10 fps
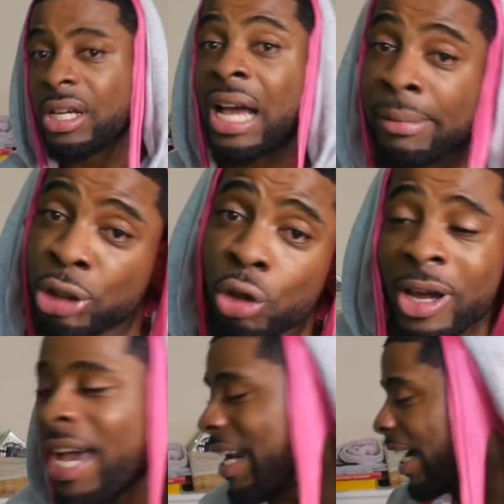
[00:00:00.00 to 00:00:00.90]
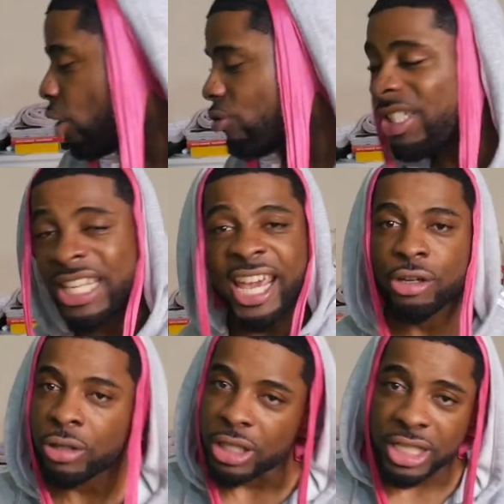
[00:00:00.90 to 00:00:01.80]
I'm sure had I know you scared
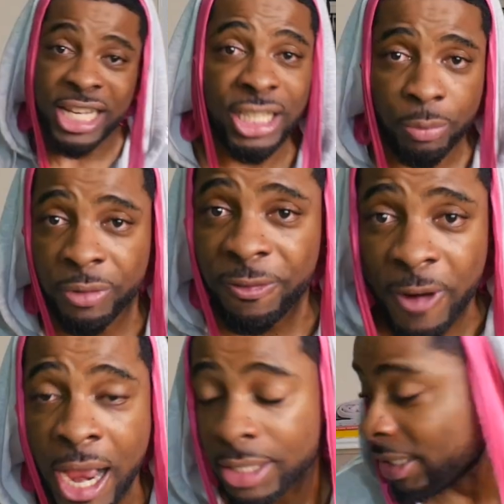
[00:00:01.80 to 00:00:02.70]
you couldn't catch up with Frost.